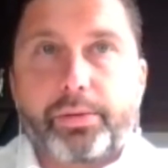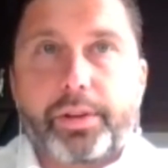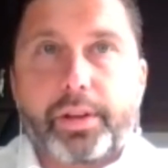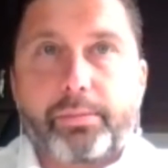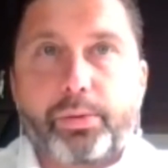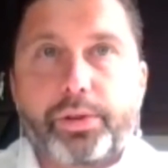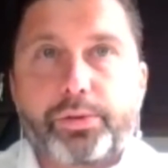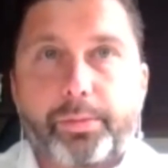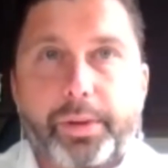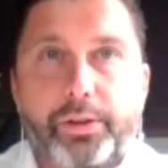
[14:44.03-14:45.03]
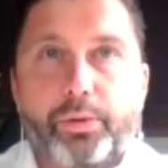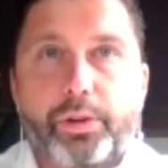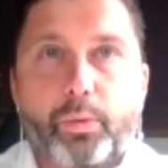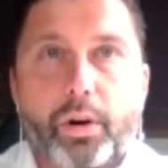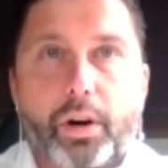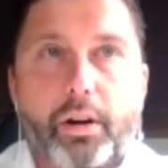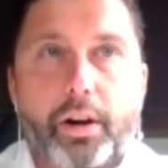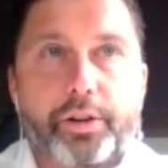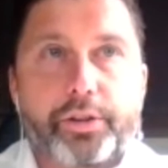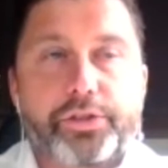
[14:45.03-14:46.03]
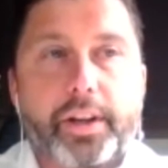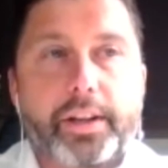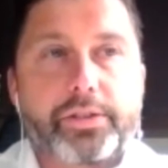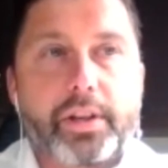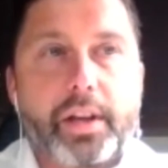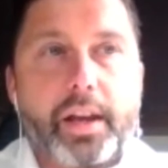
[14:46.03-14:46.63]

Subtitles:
employees would be doing the work on our sites,